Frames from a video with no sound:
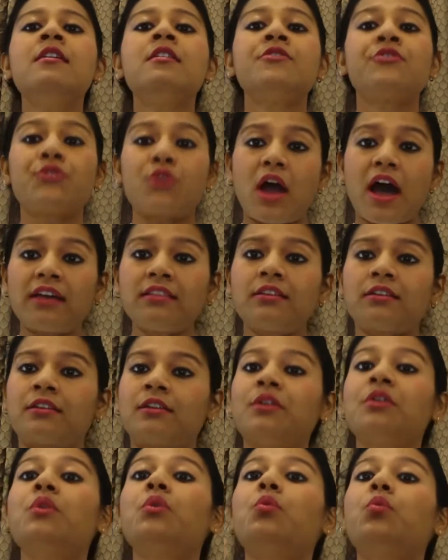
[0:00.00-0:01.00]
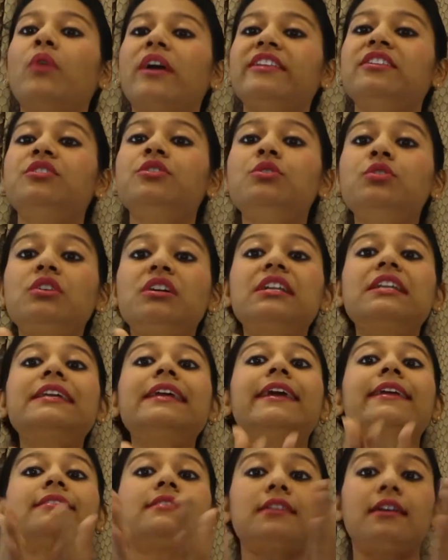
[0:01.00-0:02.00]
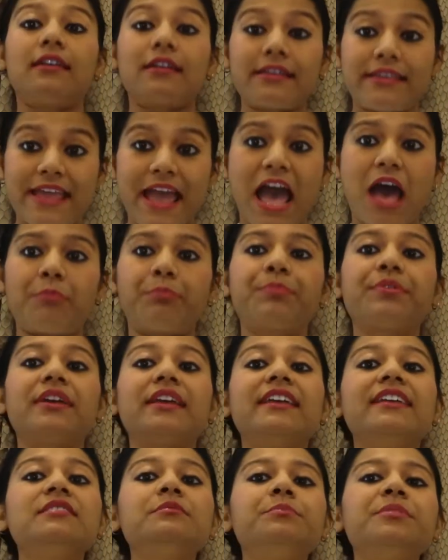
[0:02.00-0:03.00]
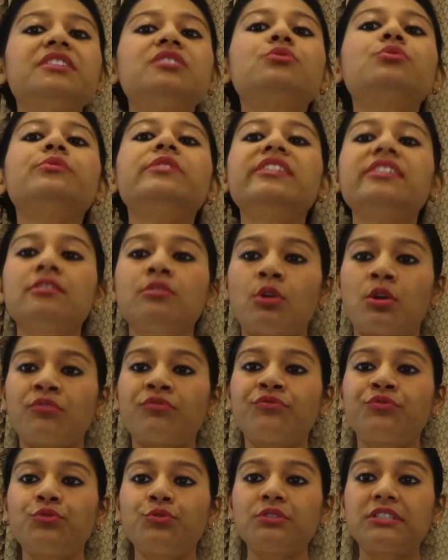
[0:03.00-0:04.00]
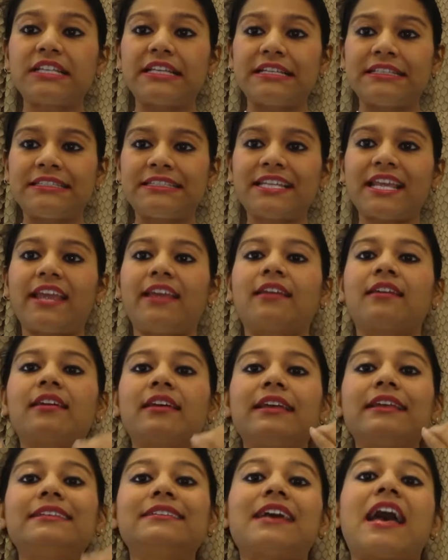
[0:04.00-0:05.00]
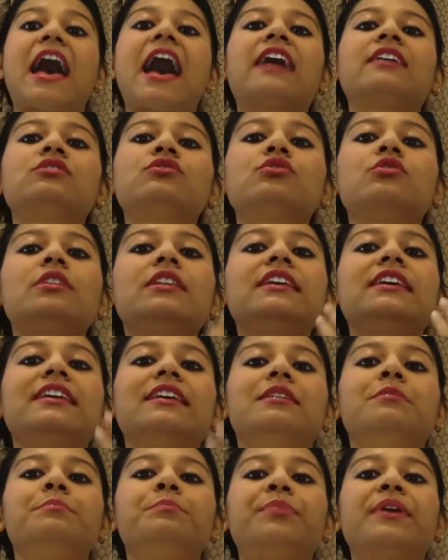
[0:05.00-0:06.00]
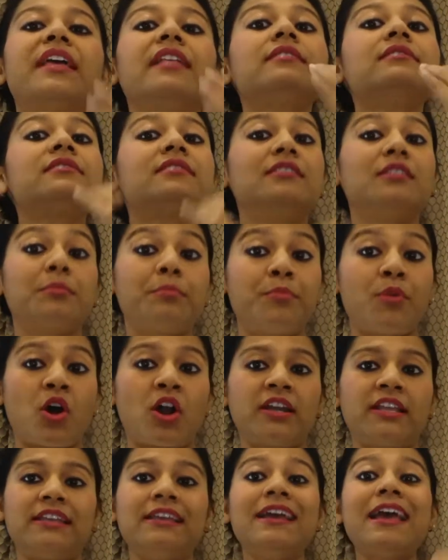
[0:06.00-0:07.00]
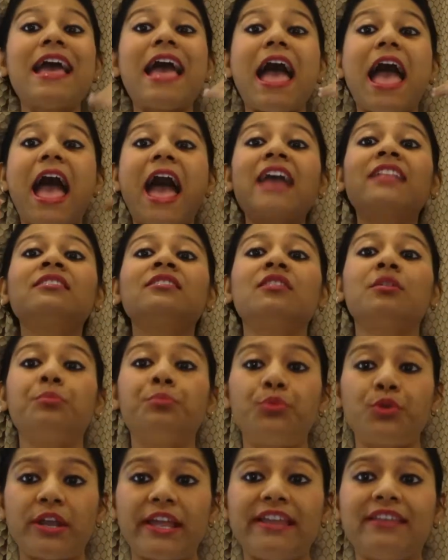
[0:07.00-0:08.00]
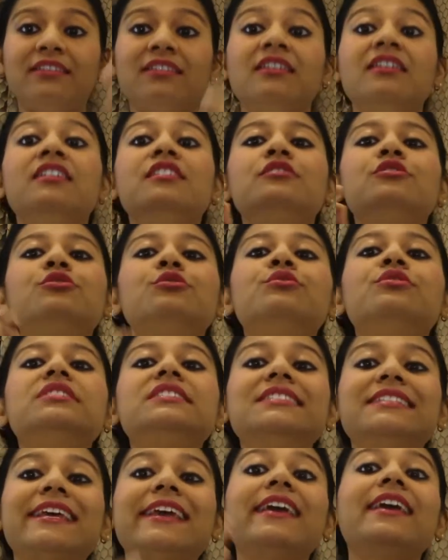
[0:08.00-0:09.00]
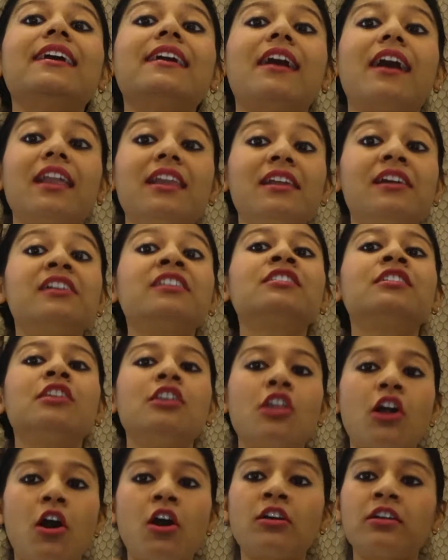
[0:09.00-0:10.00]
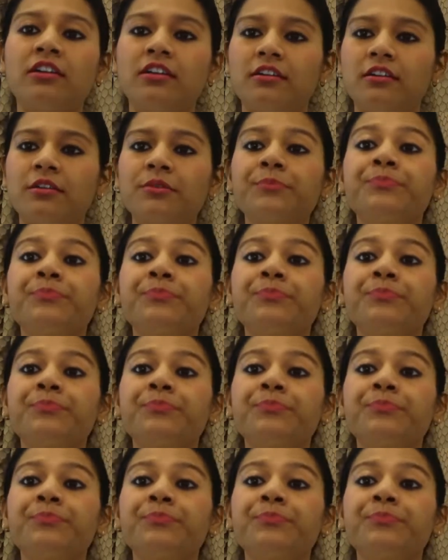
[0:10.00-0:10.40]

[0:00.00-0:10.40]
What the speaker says: Rather, when you create a gap in between your food intake, it actually impels the body and the brain to stay alert longer,